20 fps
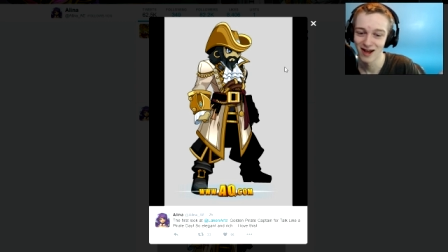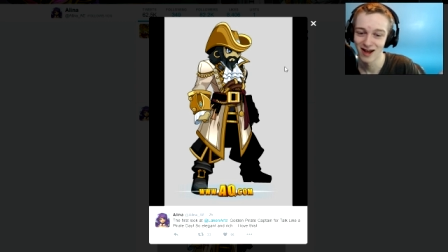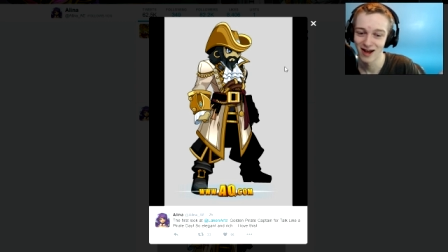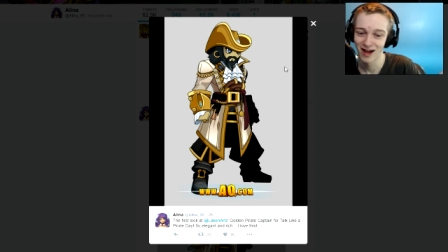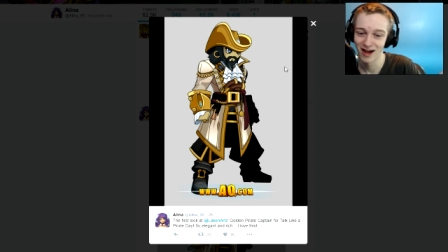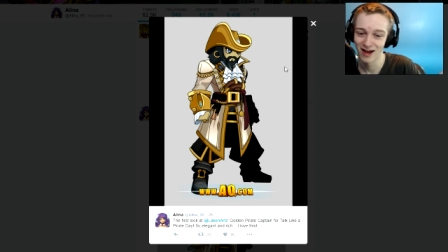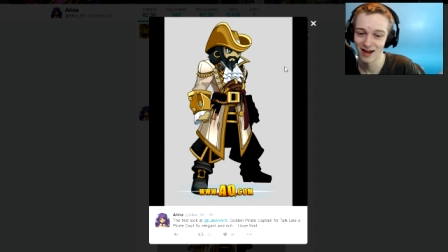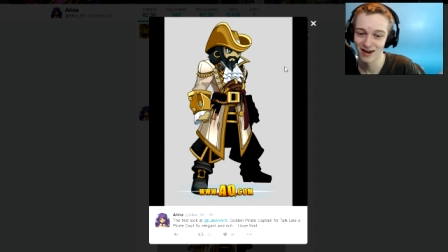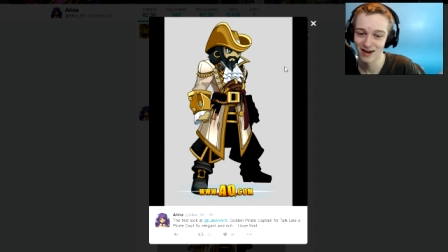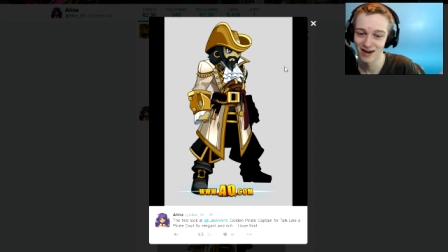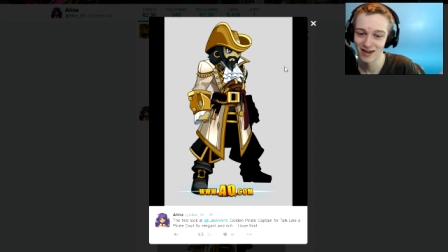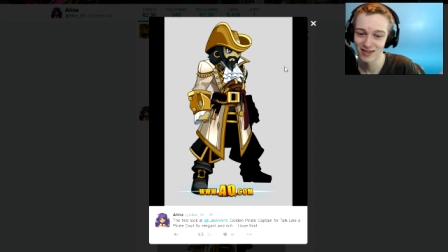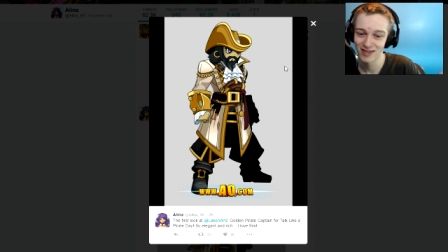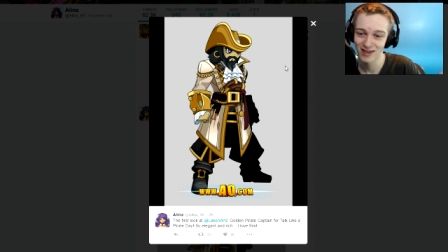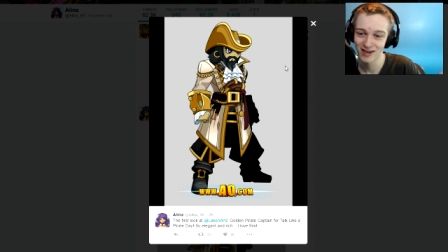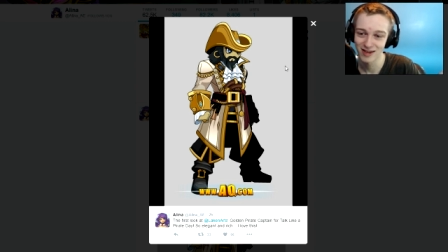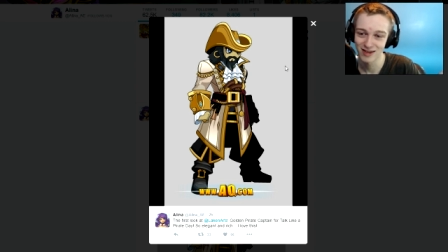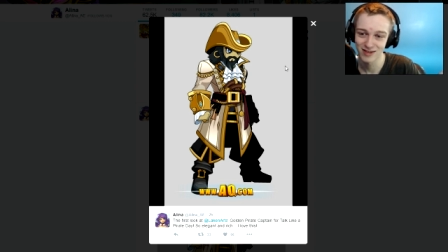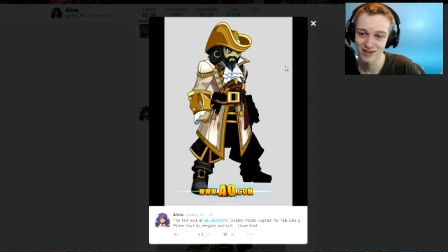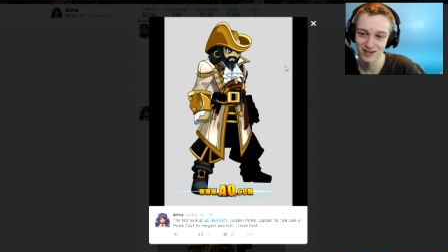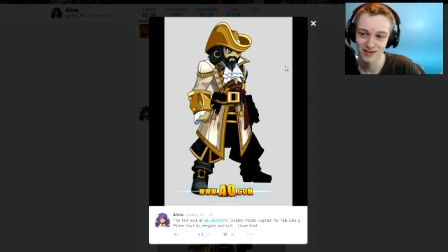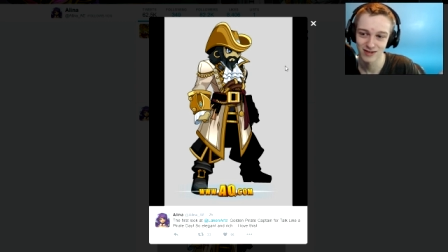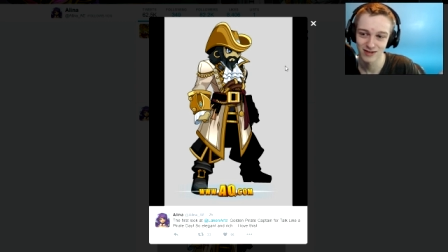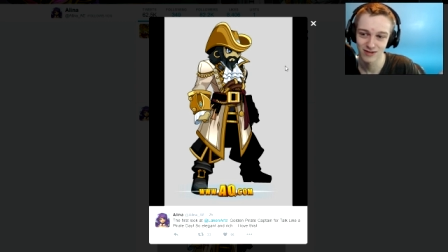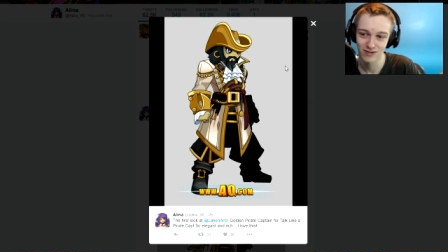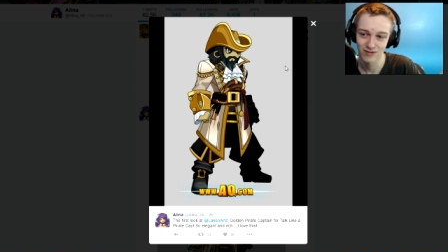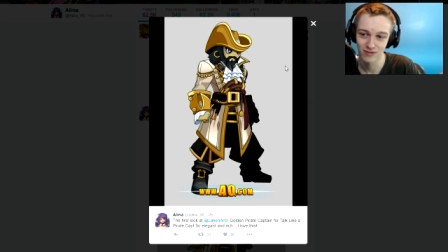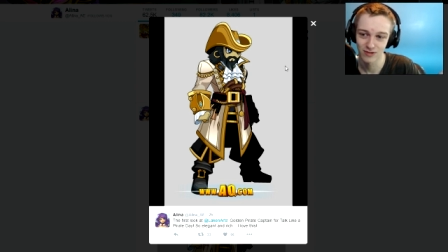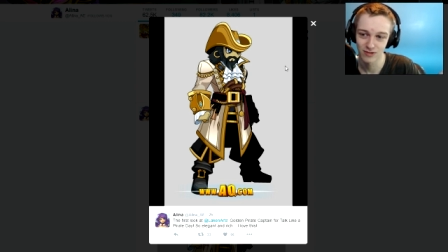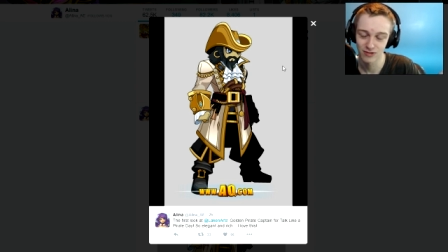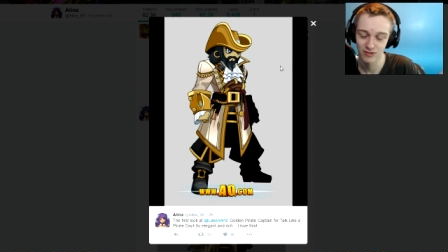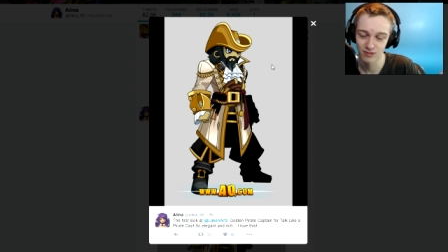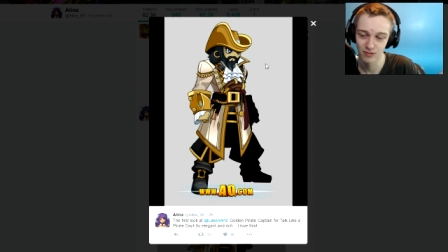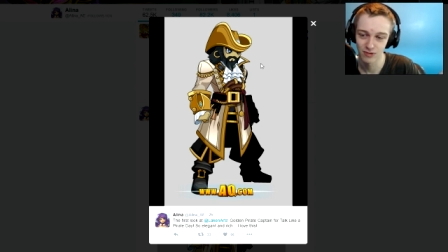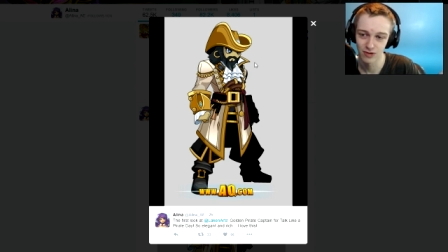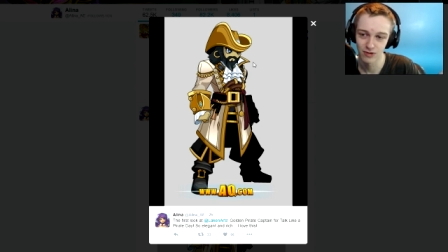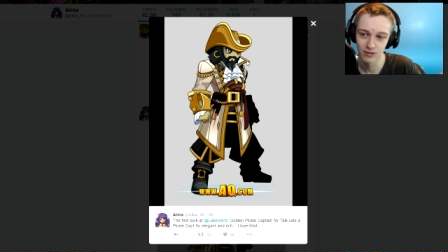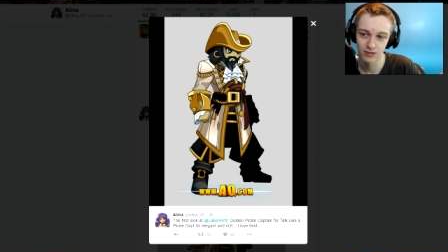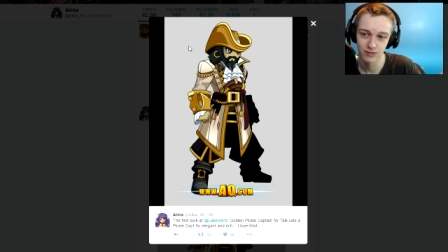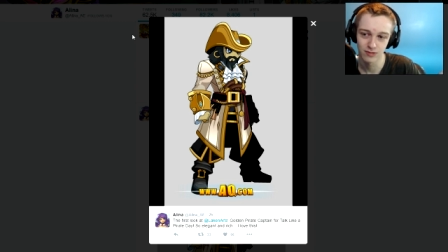Uh, nothing is, of course,
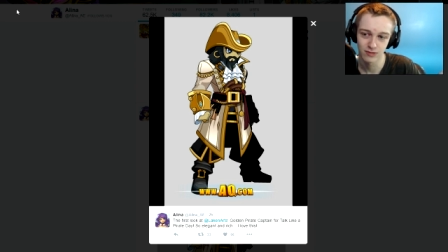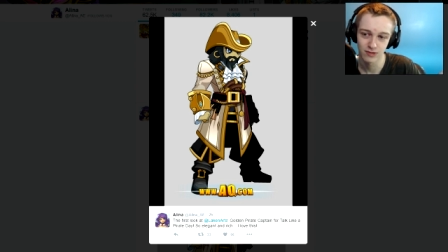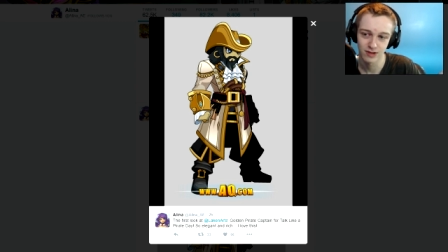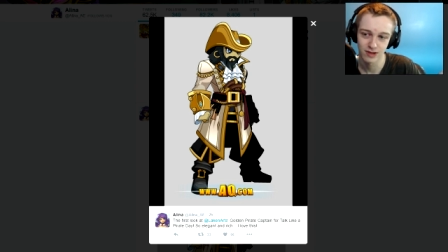well,